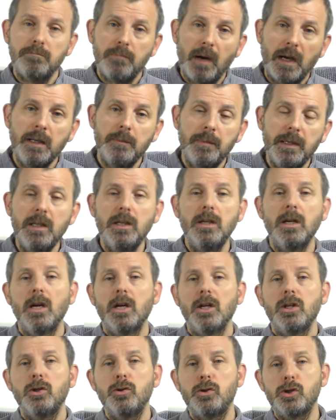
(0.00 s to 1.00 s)
maybe
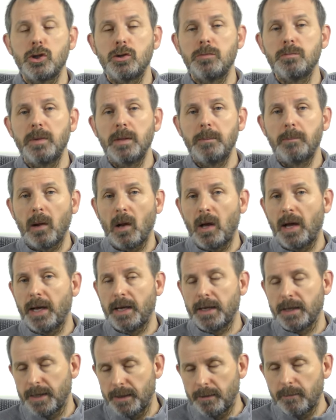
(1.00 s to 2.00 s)
you shouldn't be
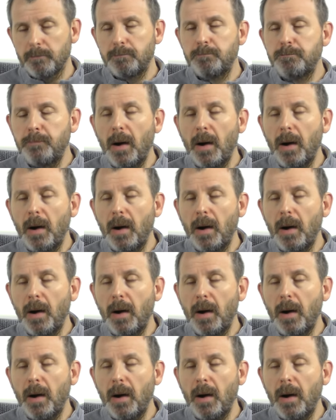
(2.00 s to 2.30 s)
playing it.